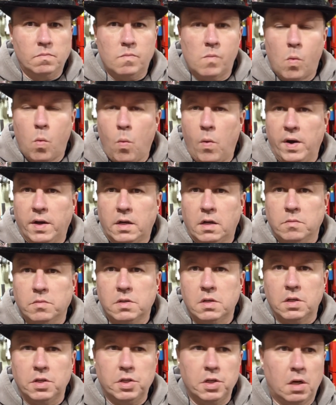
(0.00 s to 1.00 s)
When it comes
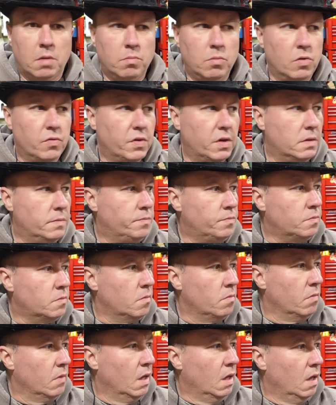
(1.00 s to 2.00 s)
to the shop moving,
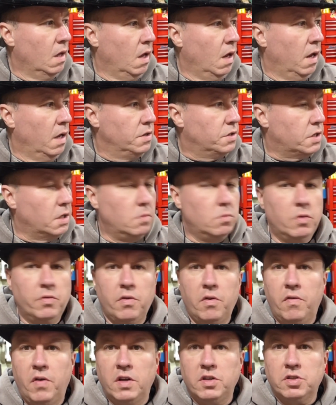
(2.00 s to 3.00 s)
it's going to move
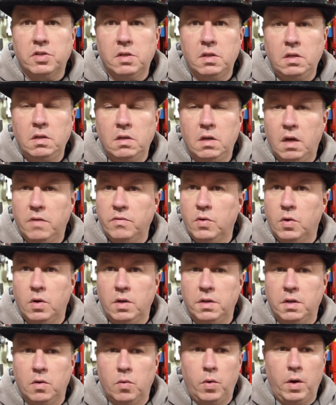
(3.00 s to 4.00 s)
eventually. I have no
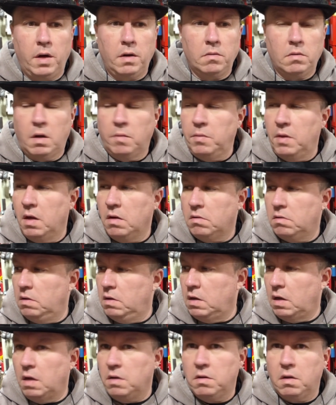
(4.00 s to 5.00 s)
idea when. I'm not
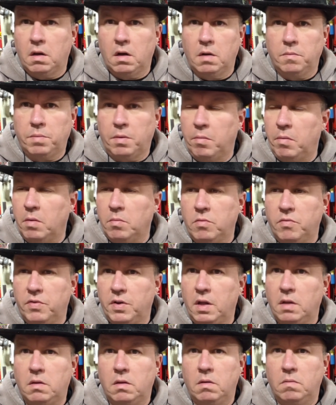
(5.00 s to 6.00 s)
cleaning anything up. I'm not moving
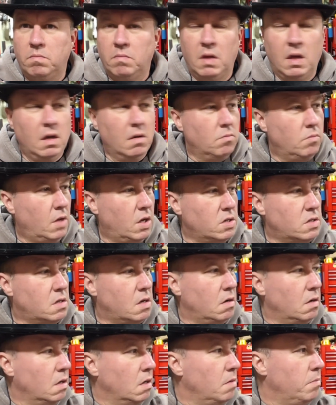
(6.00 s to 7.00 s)
anything. Not
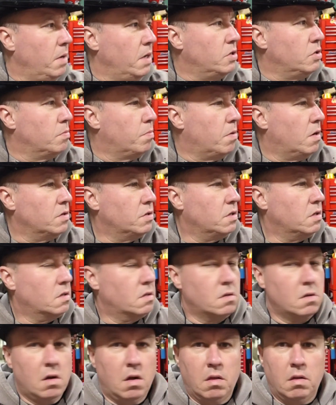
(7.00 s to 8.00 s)
starting any major
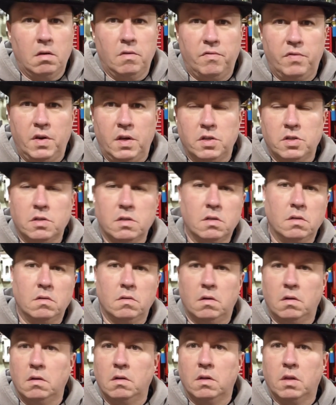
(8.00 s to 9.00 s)
projects other than finishing
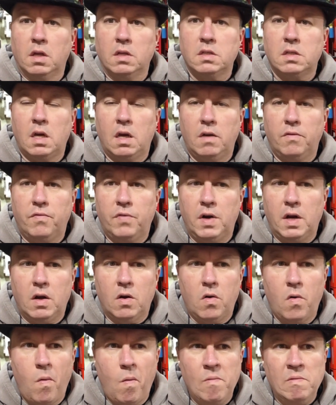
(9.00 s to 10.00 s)
little things I have for
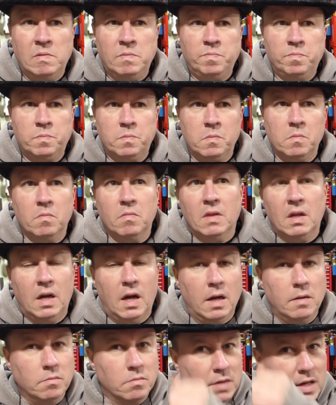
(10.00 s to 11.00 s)
now.
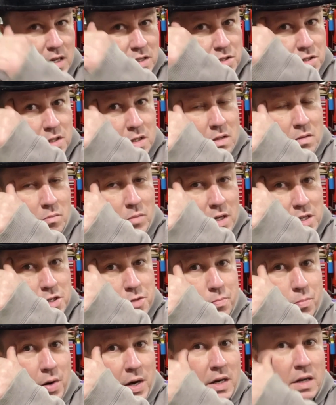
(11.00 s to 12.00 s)
I'm guessing by
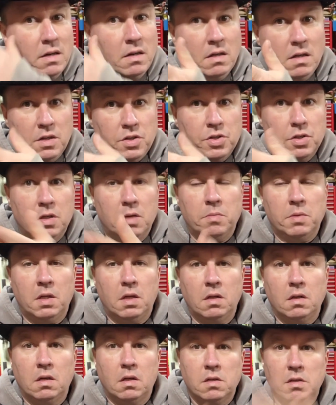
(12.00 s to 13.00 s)
spring it should come
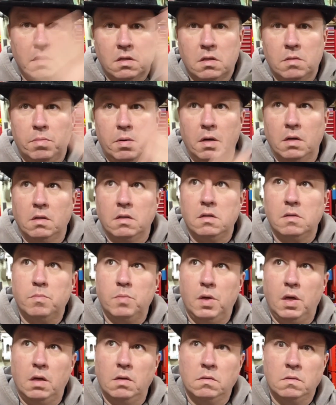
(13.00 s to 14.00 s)
along, because this apparently is
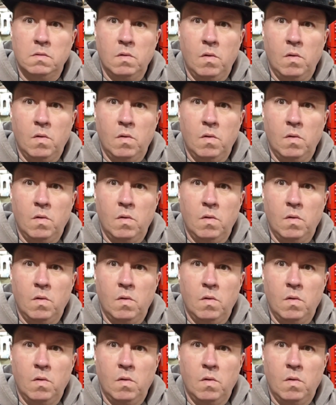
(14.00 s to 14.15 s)
being